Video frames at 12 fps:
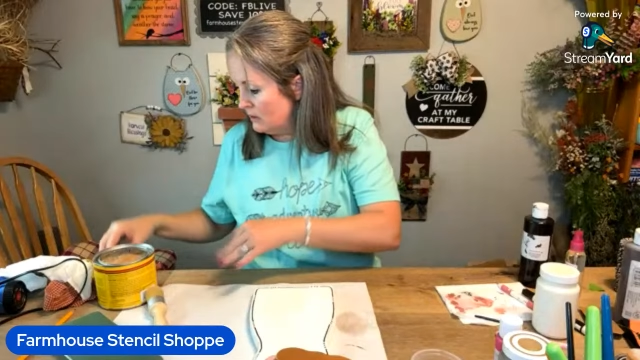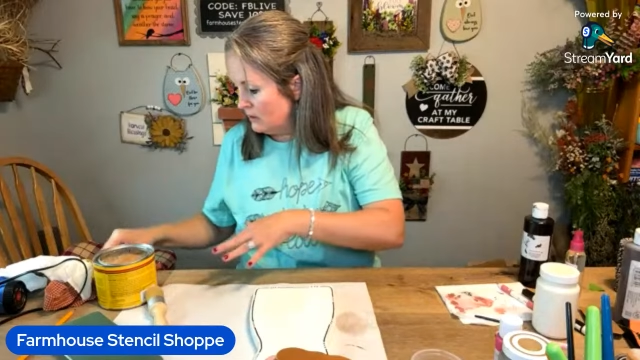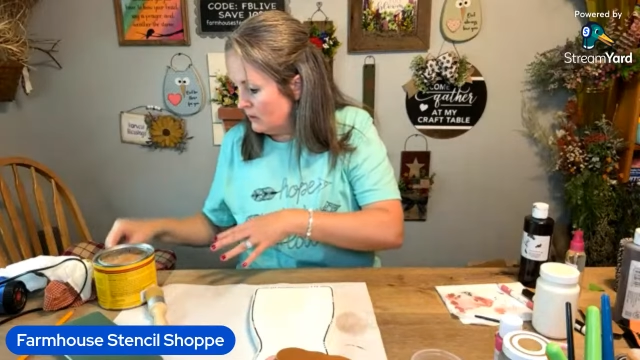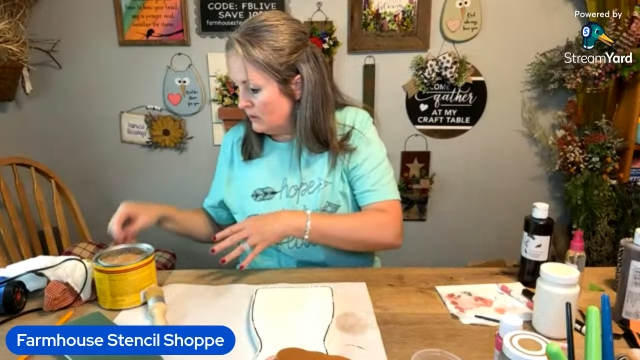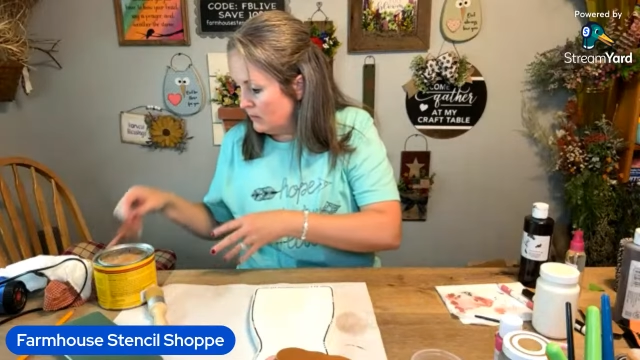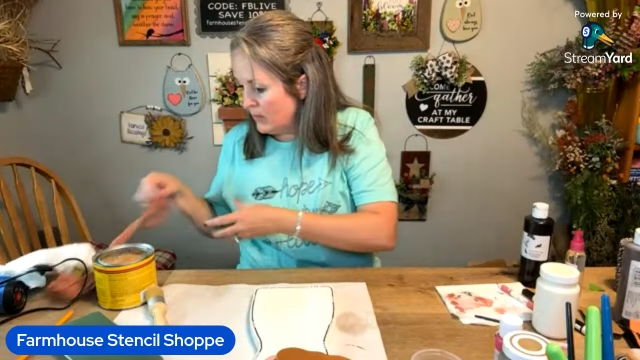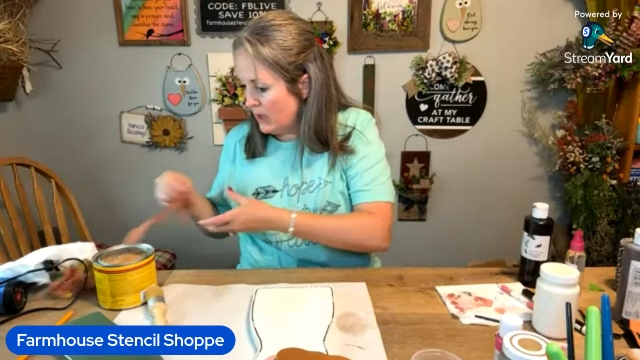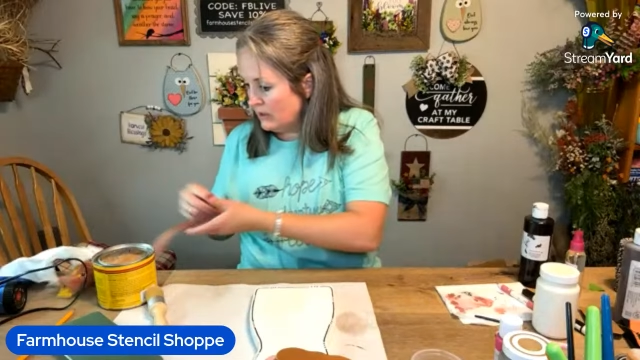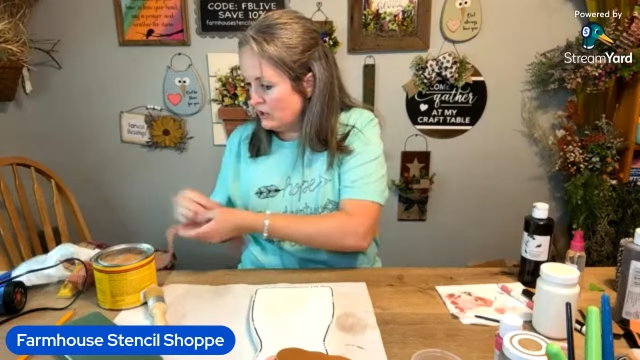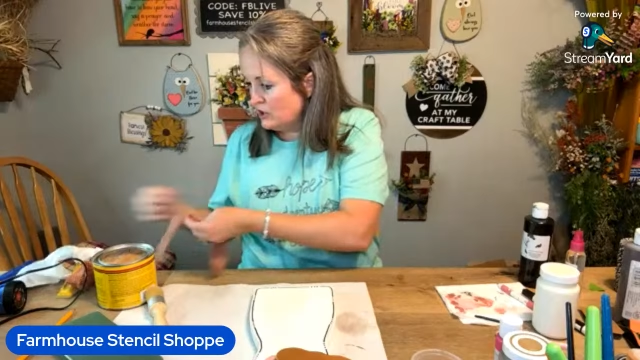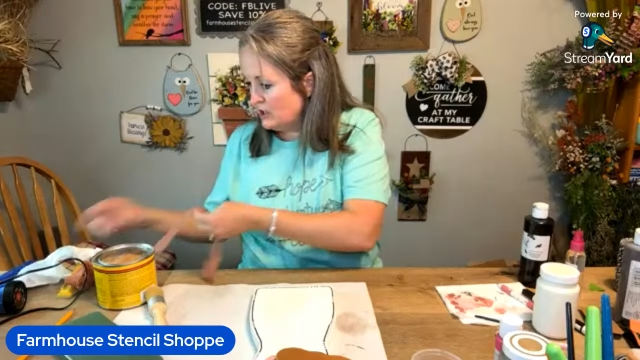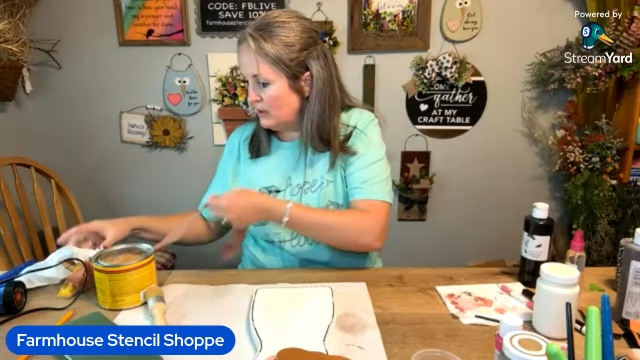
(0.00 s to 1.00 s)

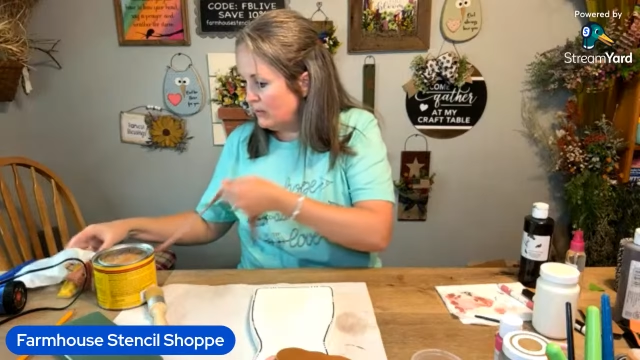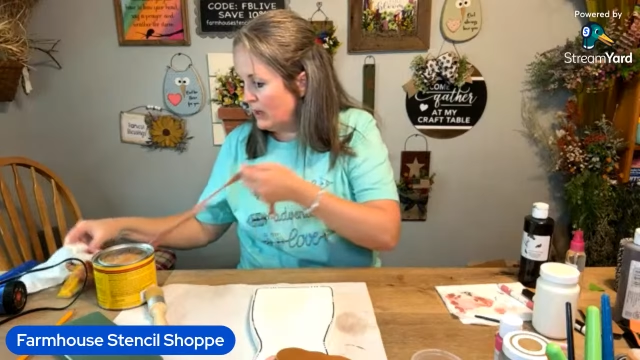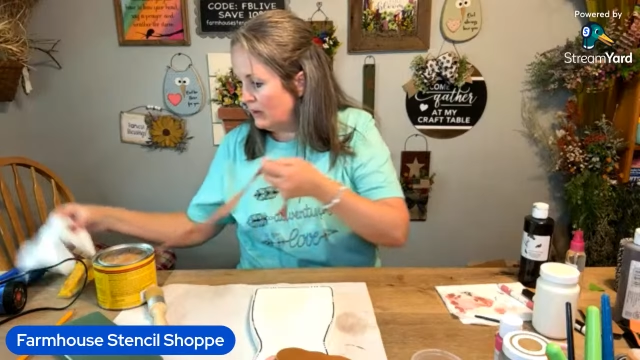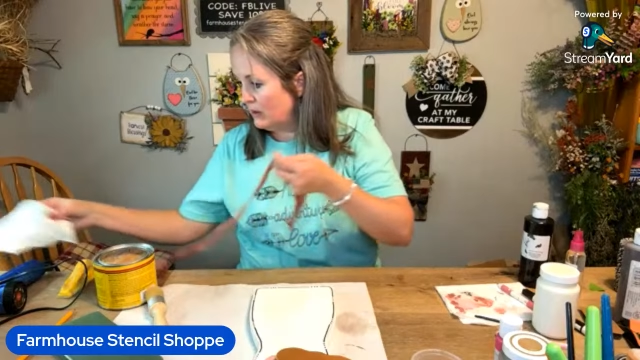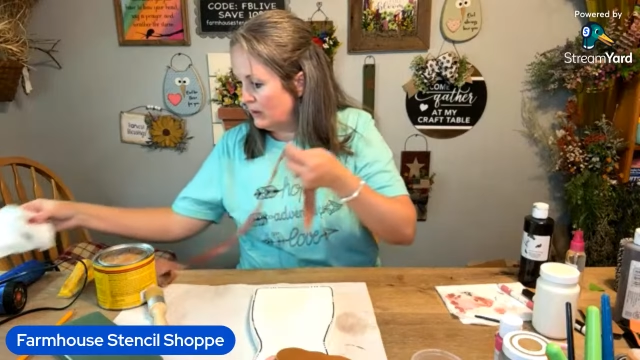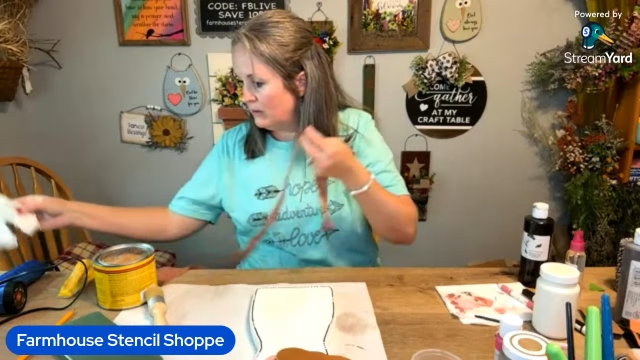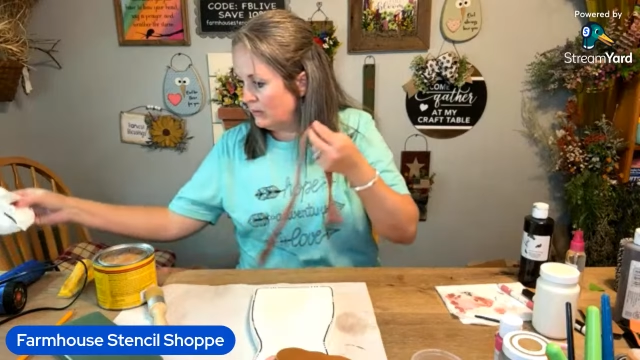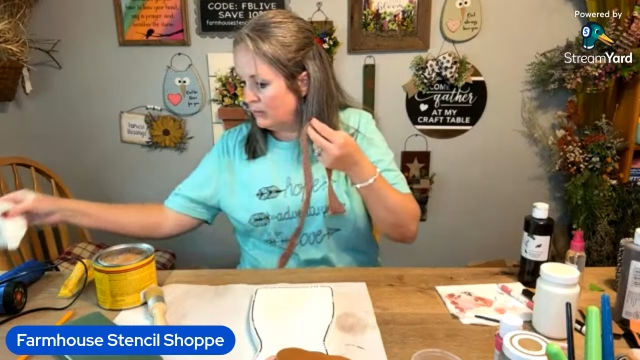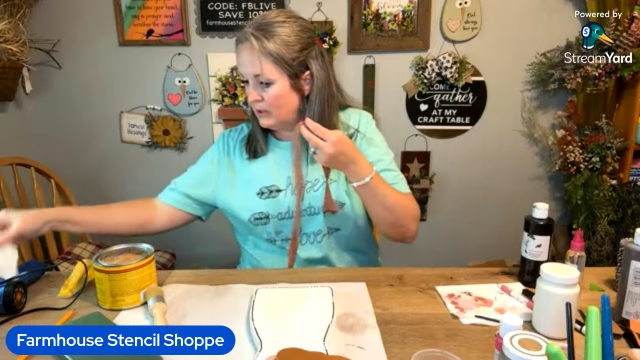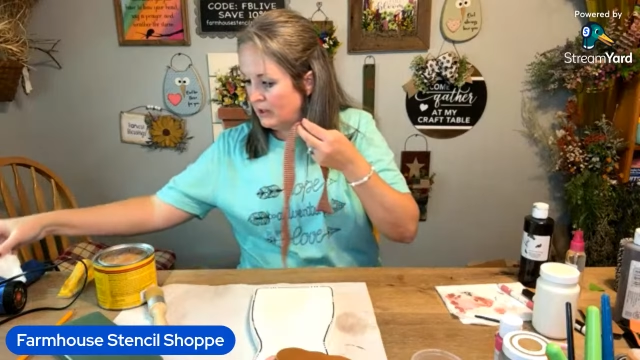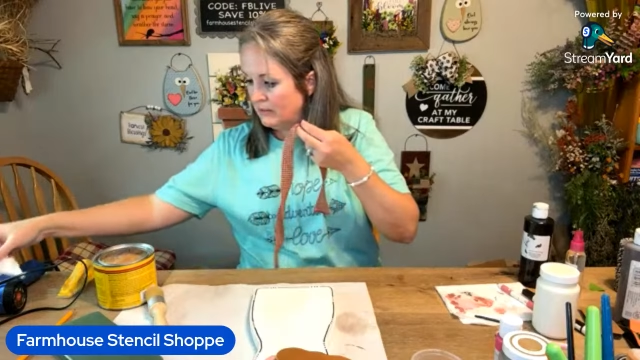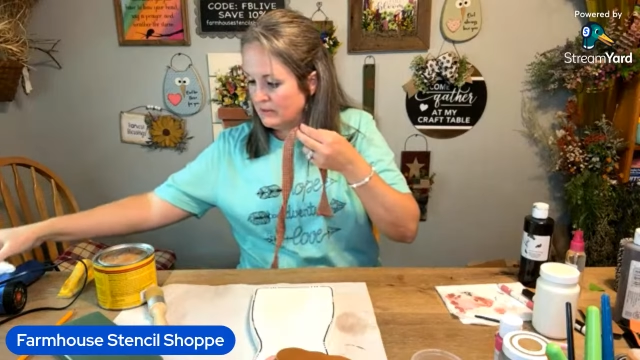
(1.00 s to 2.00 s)
embellish him and put
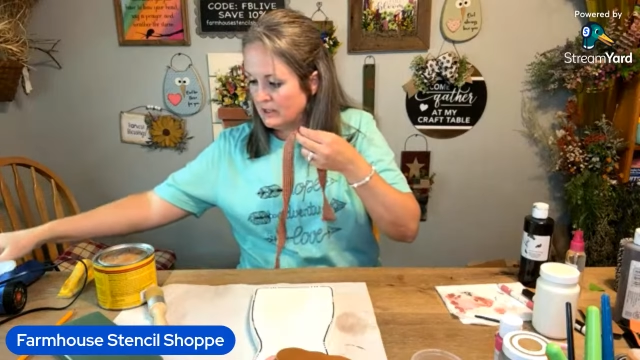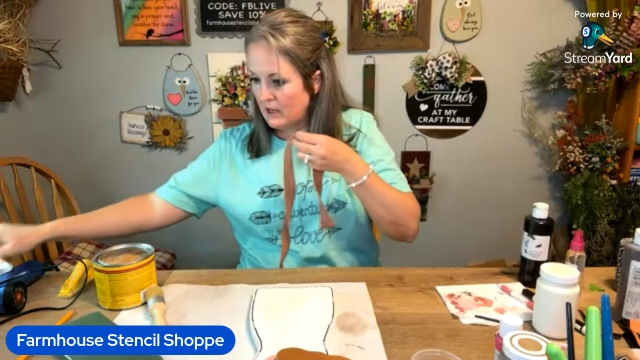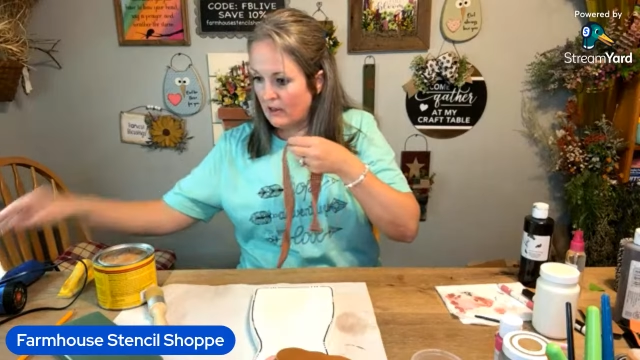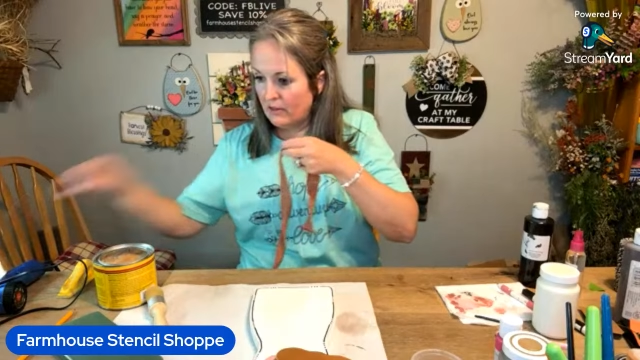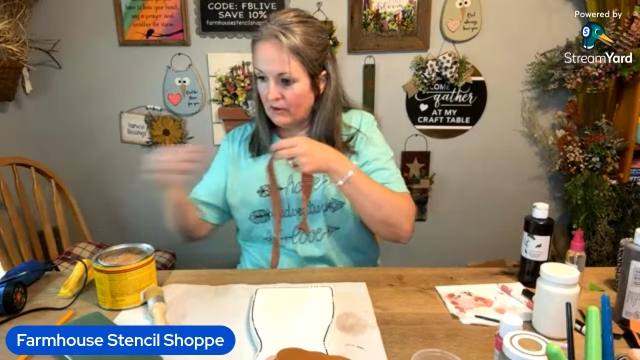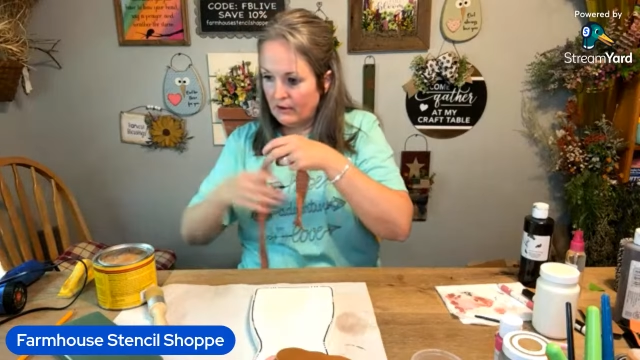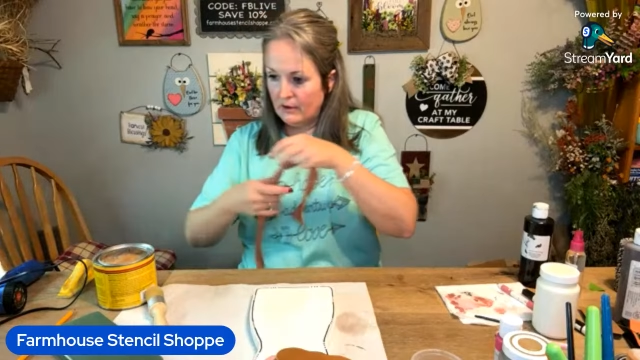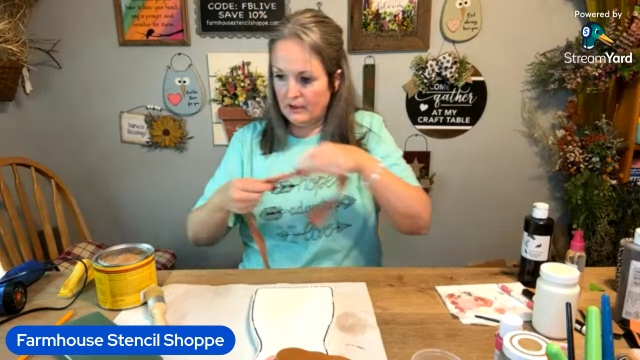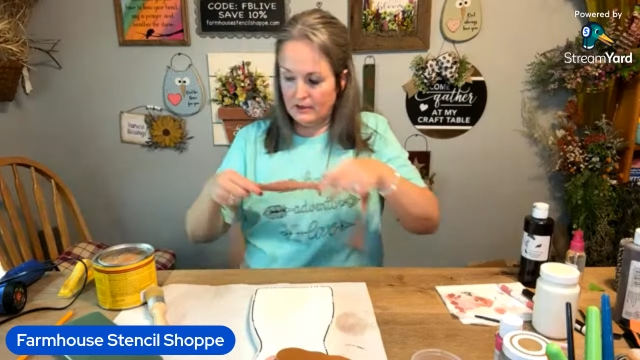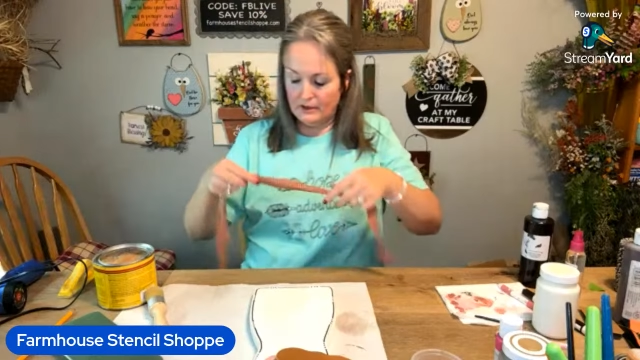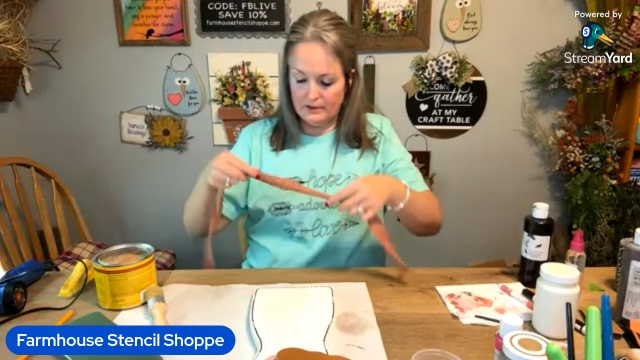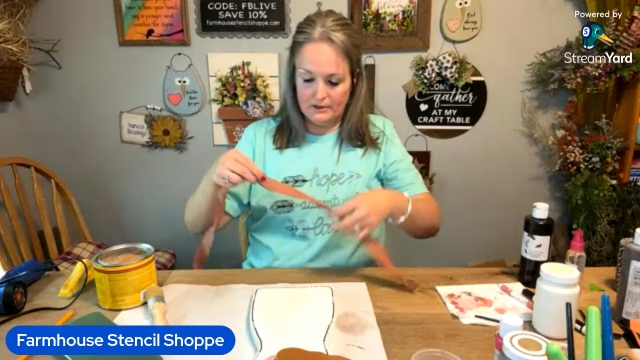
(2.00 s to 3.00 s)
him together
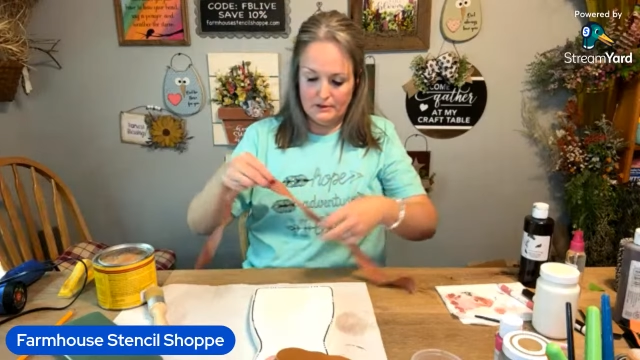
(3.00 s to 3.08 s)
here.